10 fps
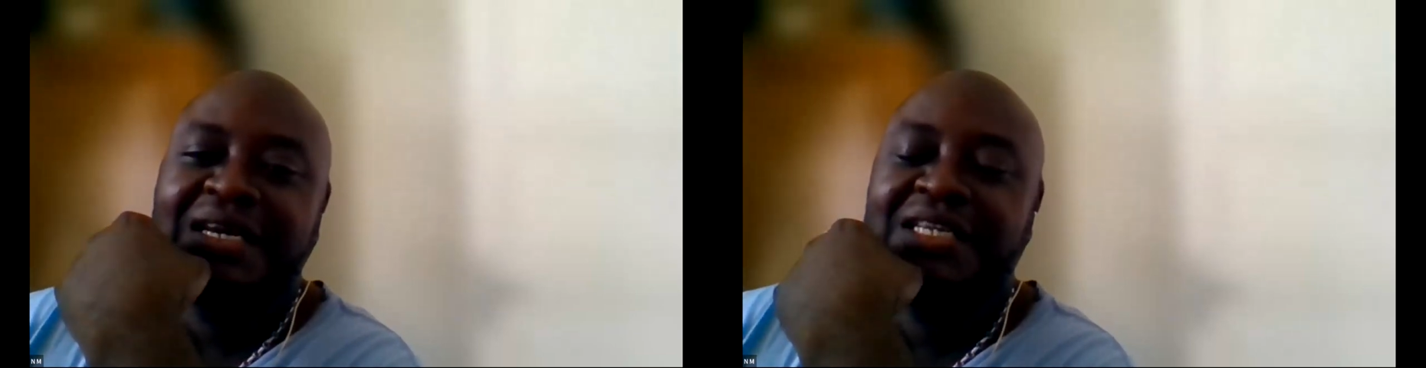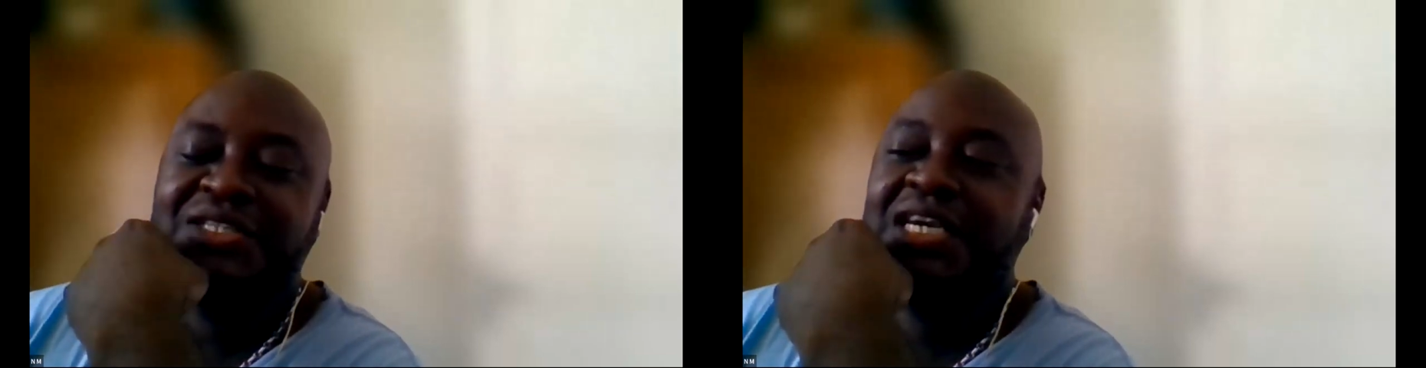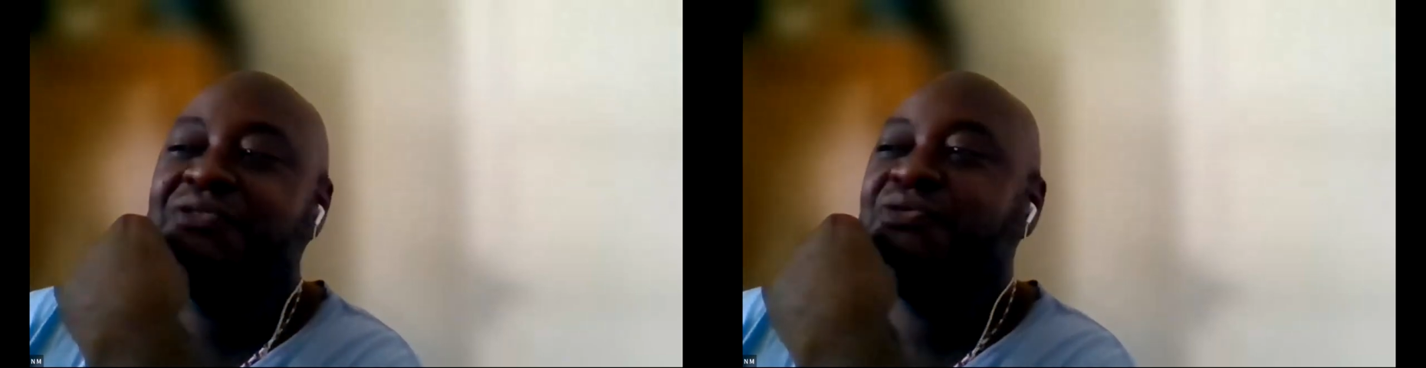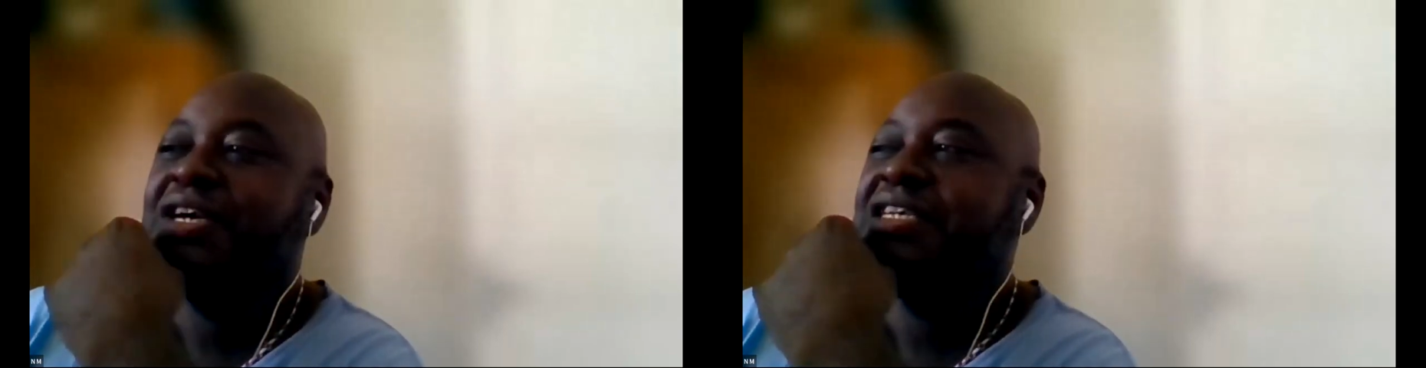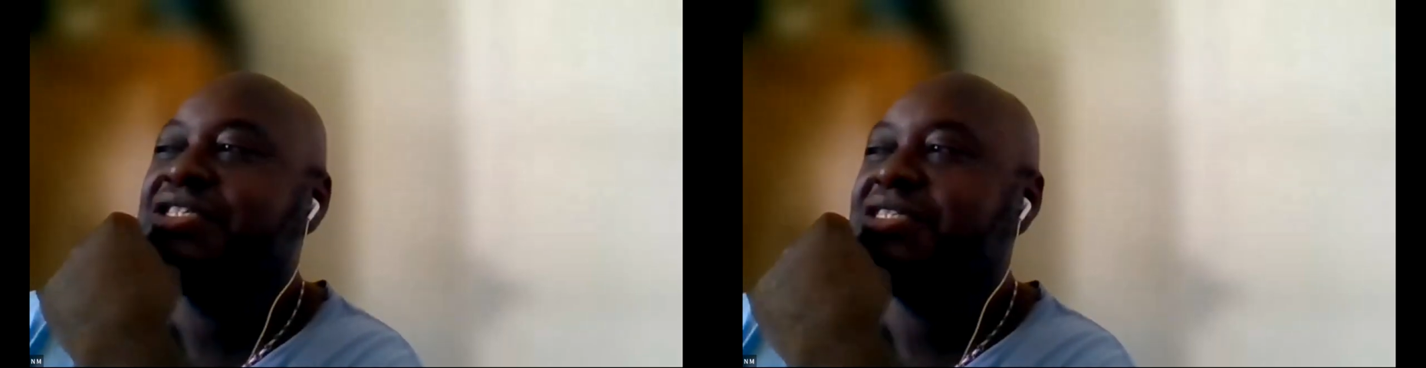it's it
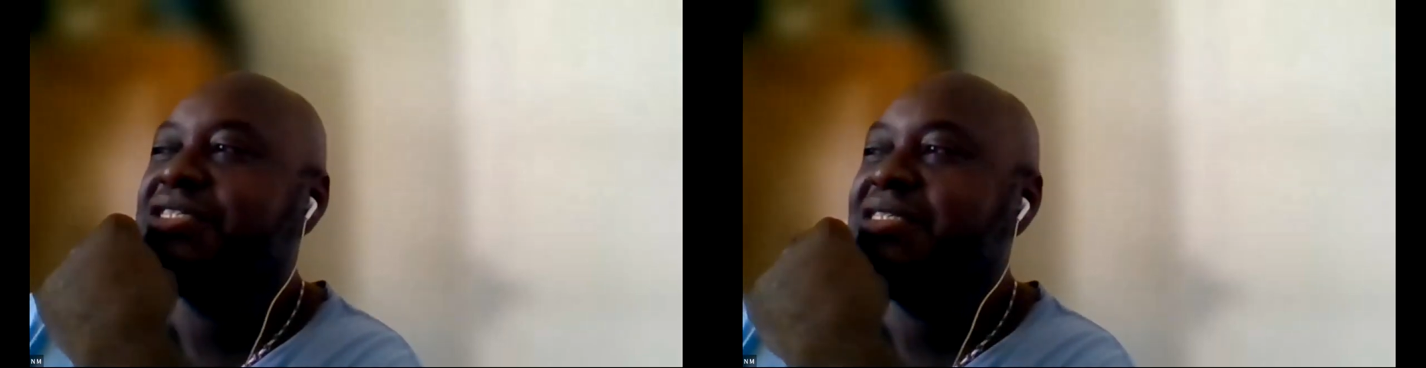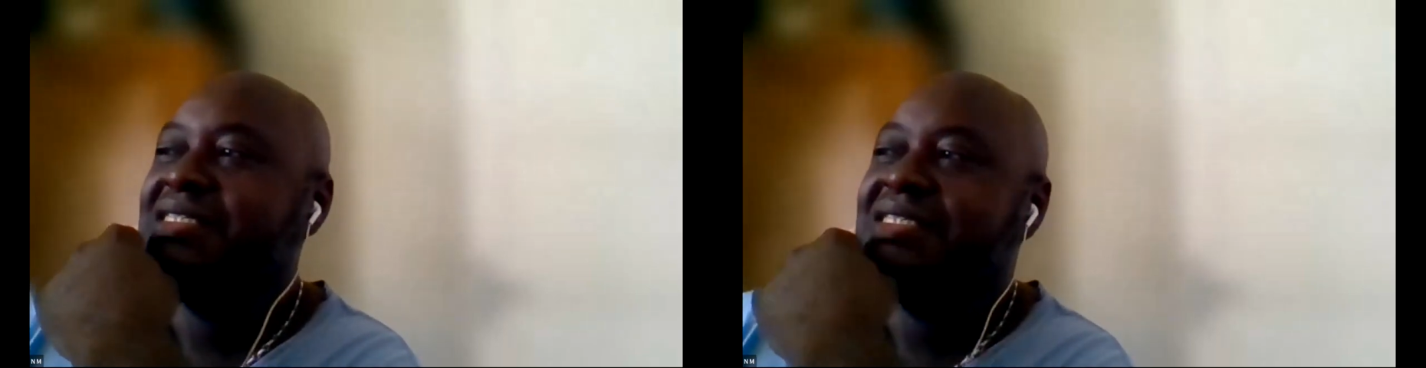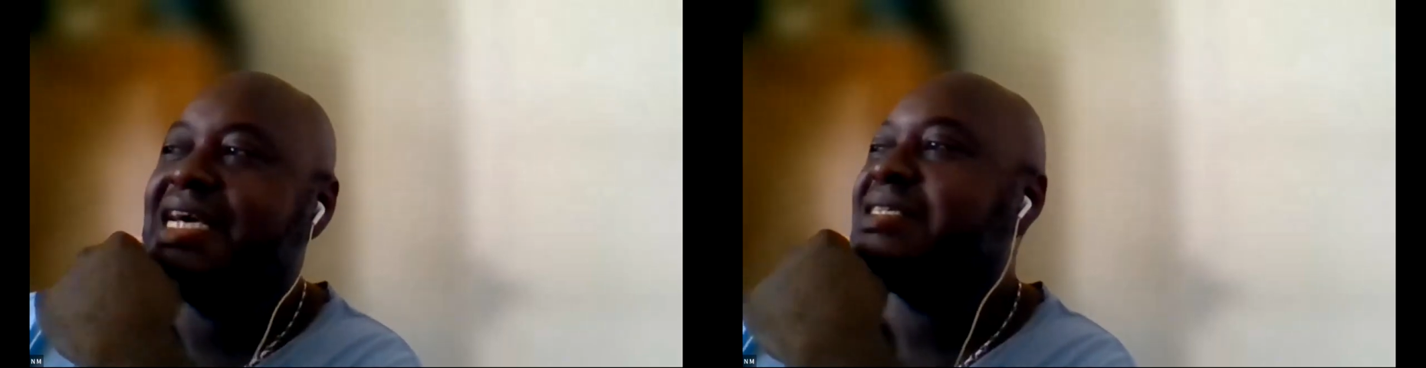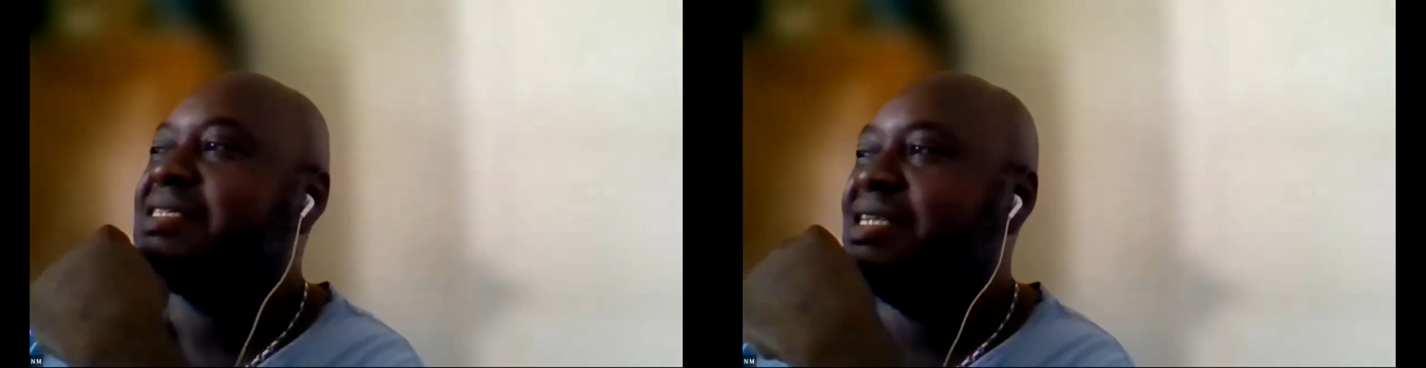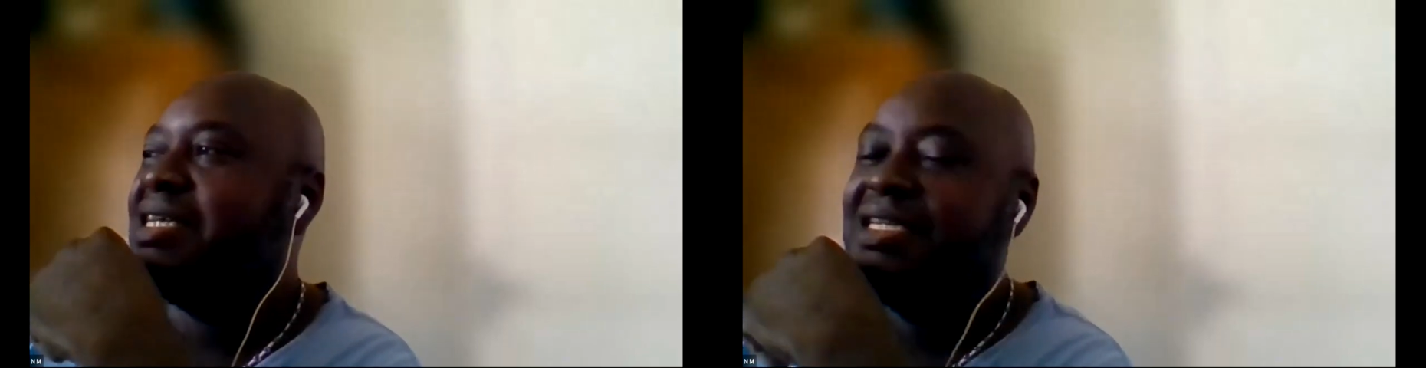finished
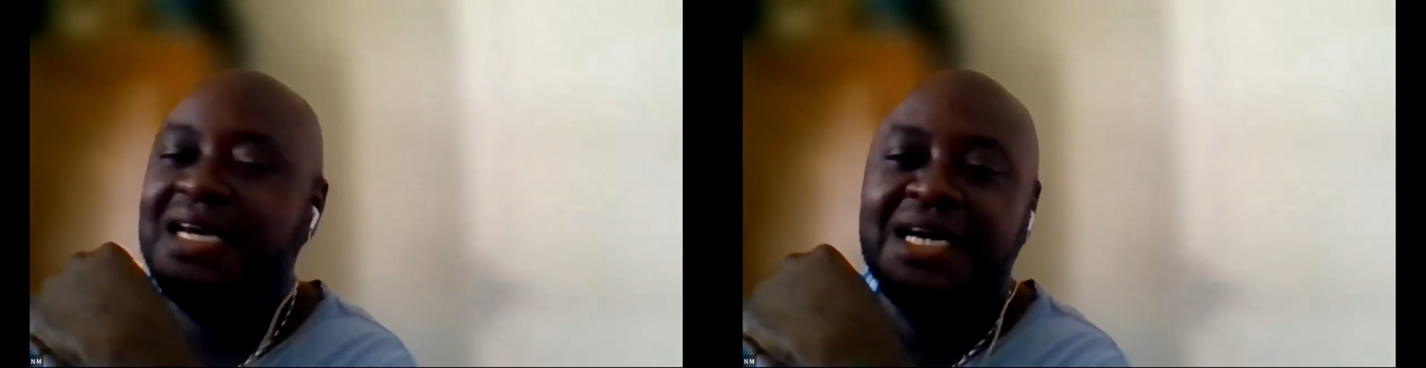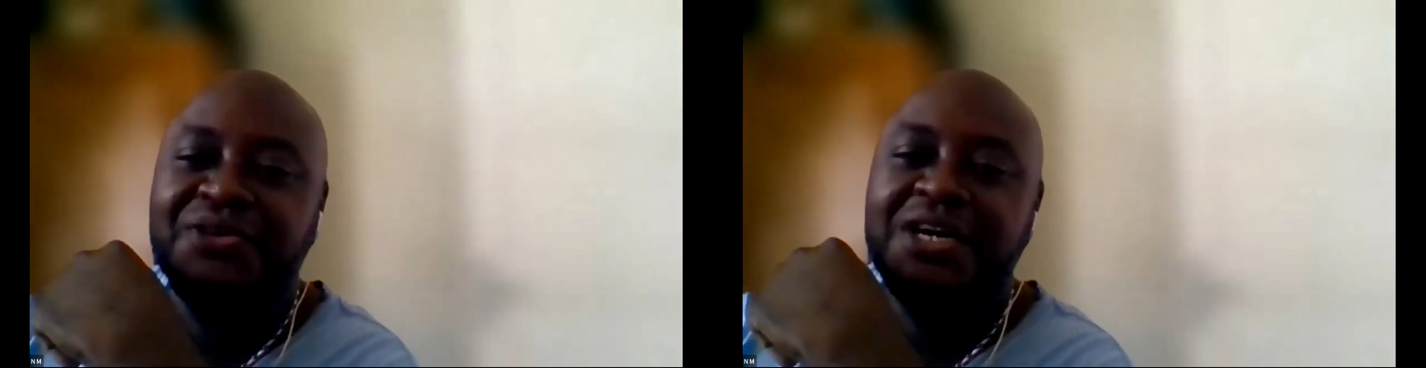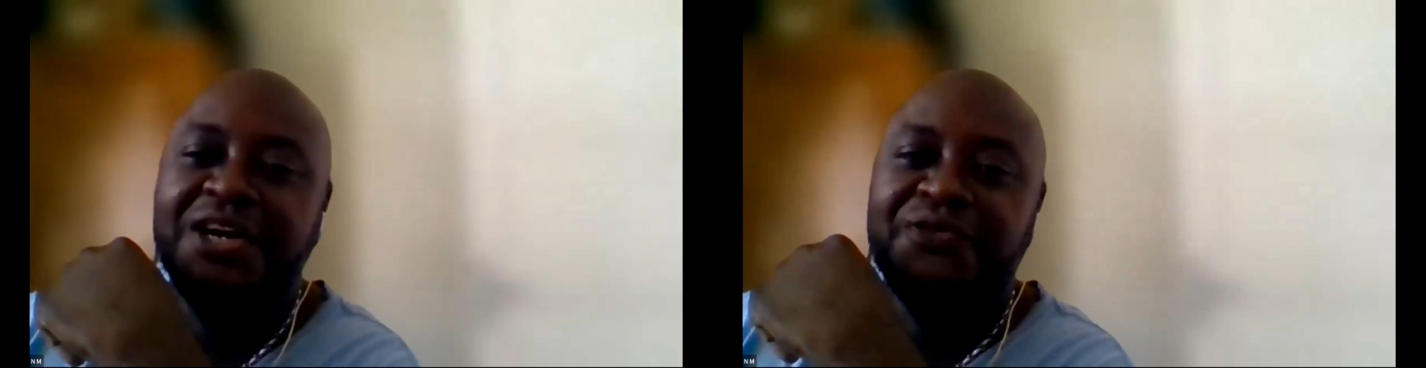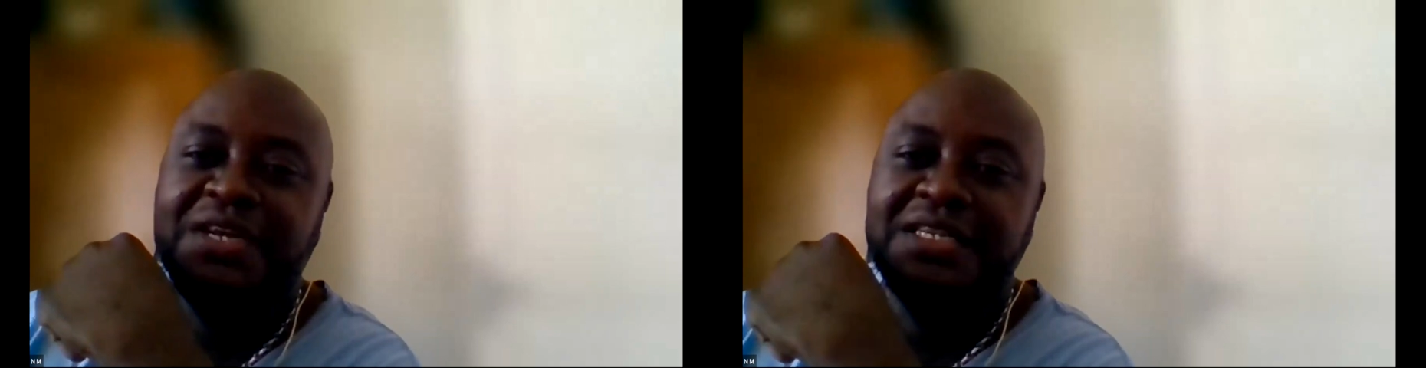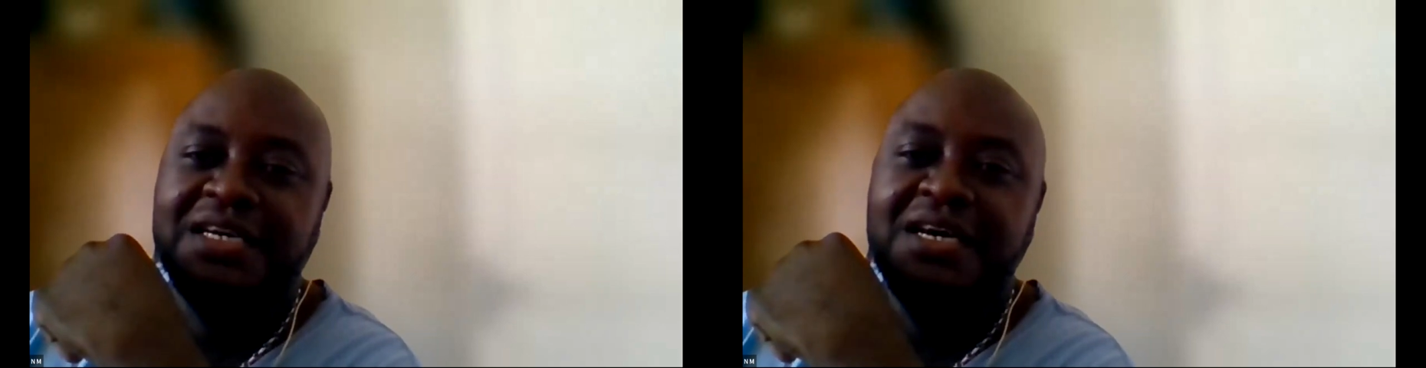yesterday the Hanukkah of
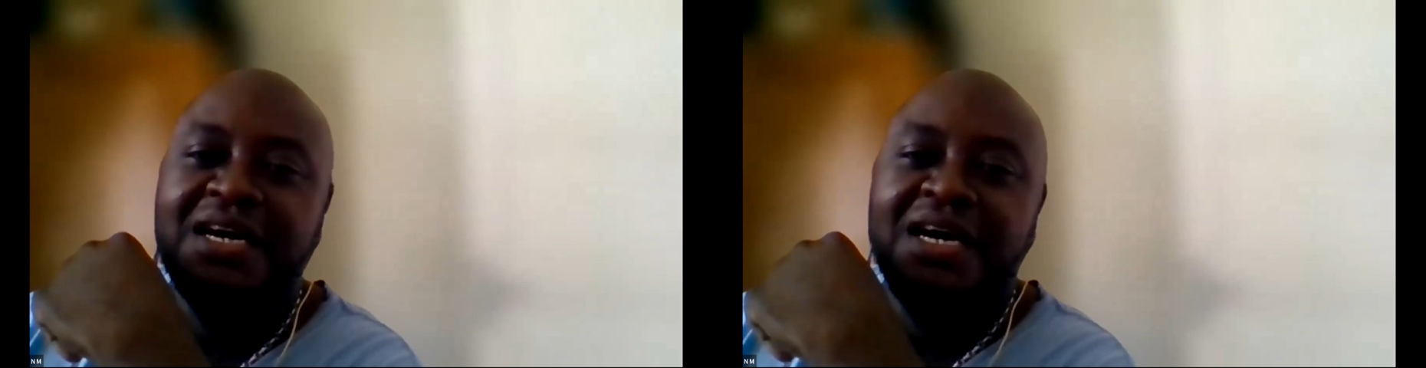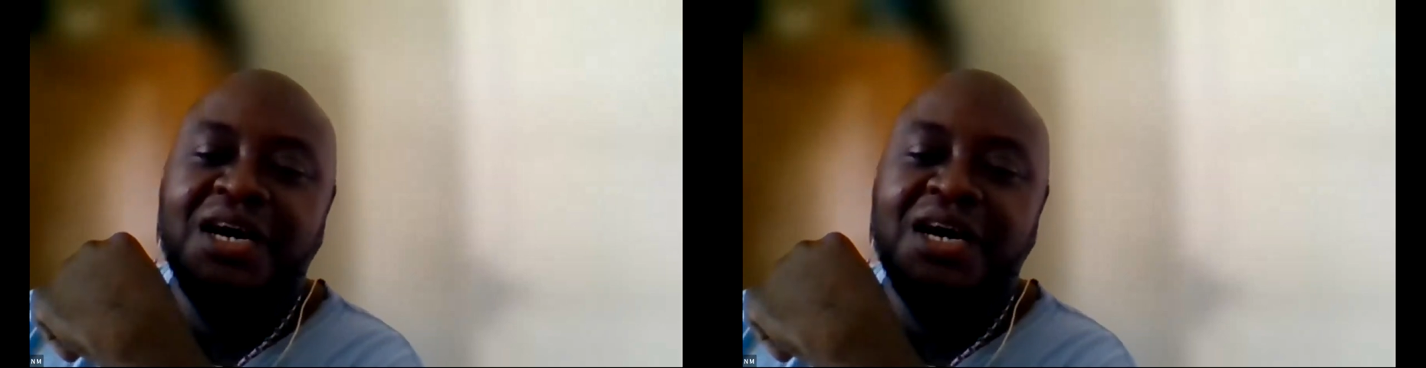Data,